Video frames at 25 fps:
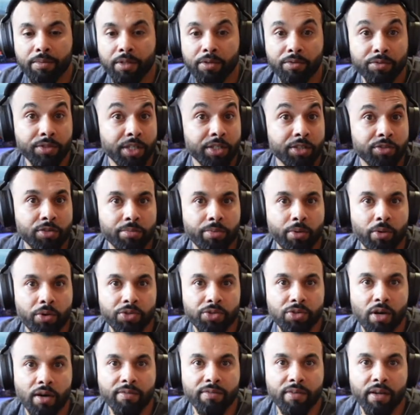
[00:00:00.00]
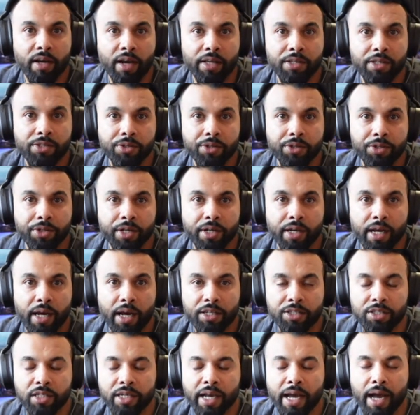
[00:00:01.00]
these reports offline so you can
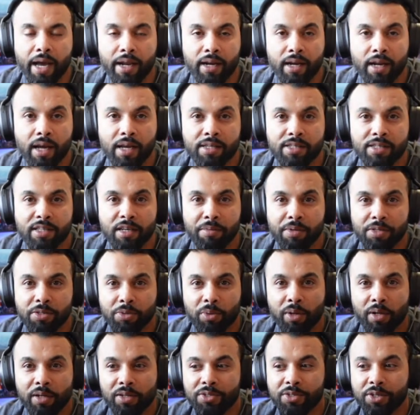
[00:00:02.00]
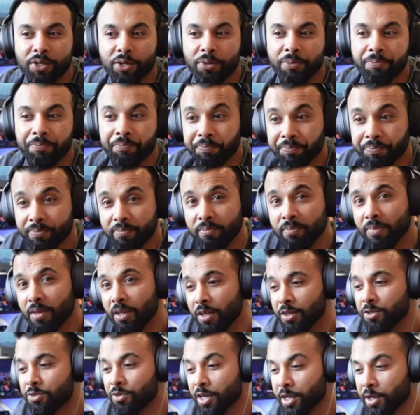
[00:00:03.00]
actually analyze them as well. So
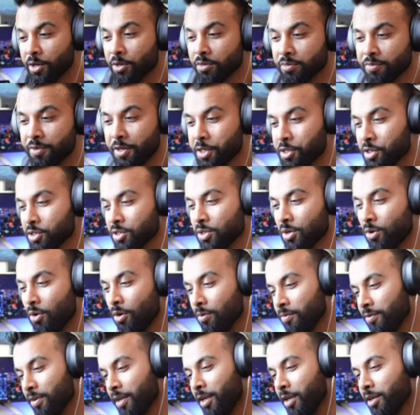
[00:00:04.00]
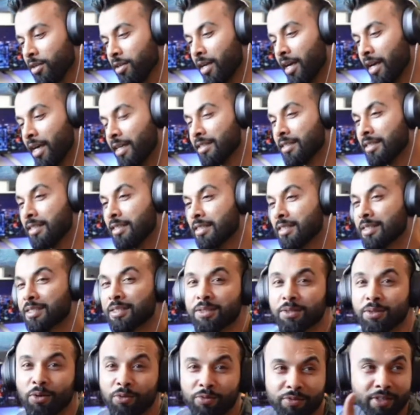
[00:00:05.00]
really cool feature. So hopefully you like
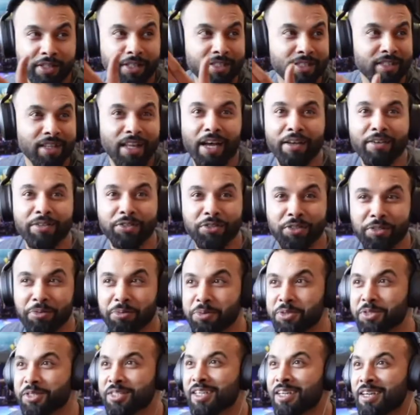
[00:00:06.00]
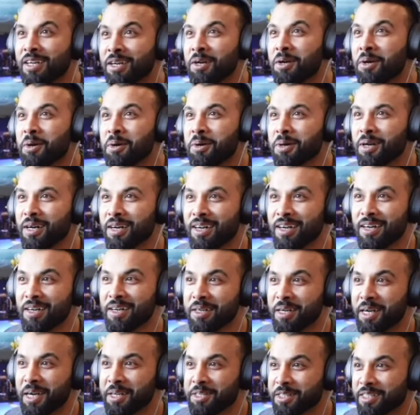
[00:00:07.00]
this, and hopefully this live stream was
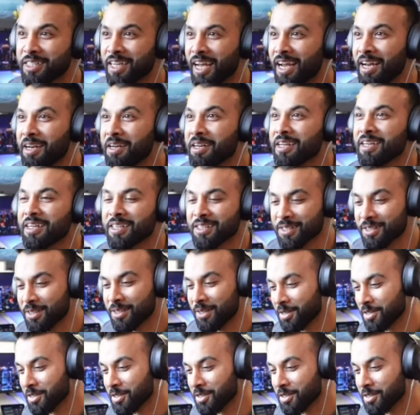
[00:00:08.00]
entertaining. So